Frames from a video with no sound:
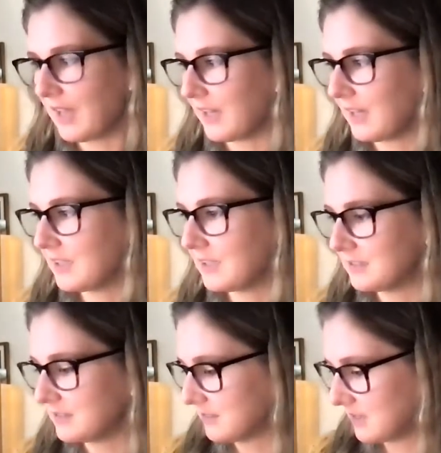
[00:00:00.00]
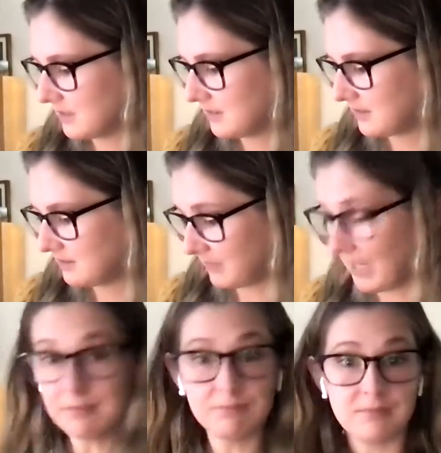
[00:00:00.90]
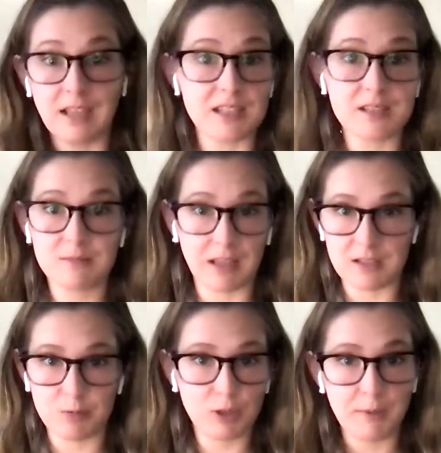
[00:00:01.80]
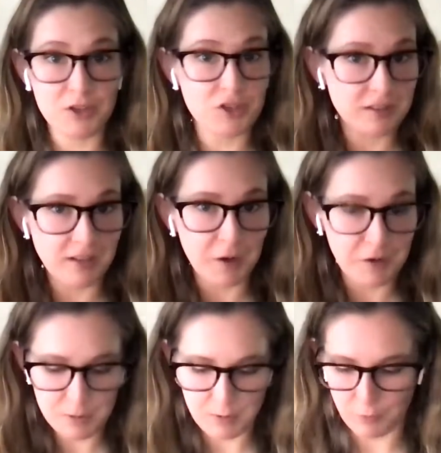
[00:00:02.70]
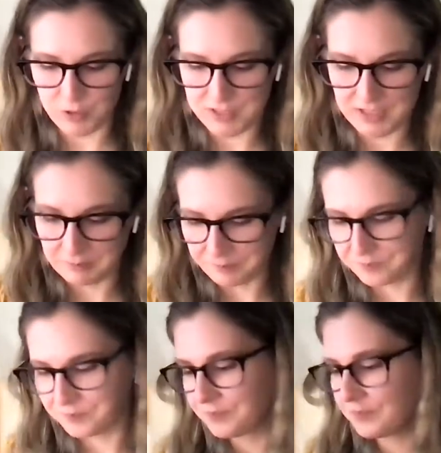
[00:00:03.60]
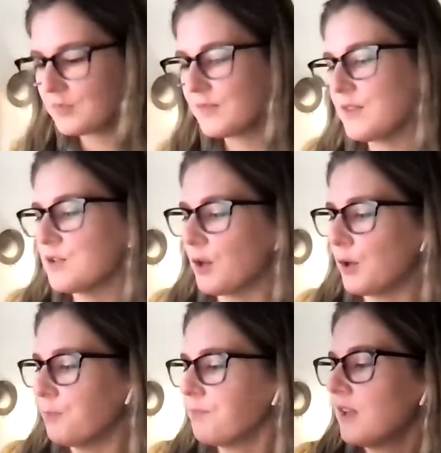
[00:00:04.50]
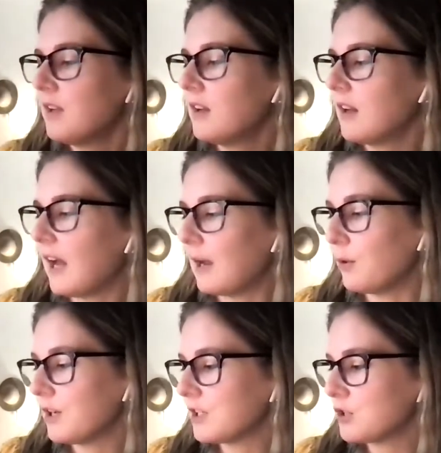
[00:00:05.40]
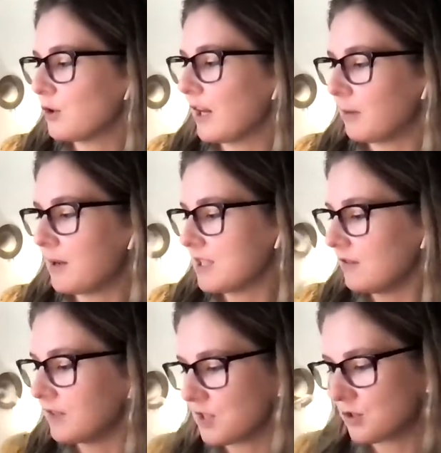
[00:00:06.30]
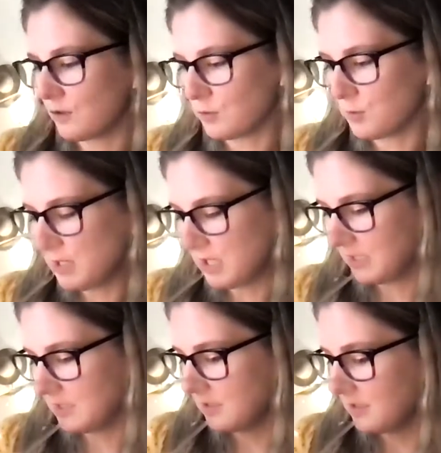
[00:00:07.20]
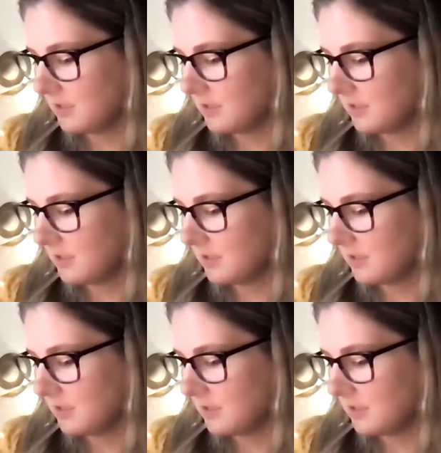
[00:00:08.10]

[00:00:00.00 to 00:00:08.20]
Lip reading: And yeah, that's pretty much the entire recipe for this thing. So I won't get too ahead of myself. Let's start from the beginning.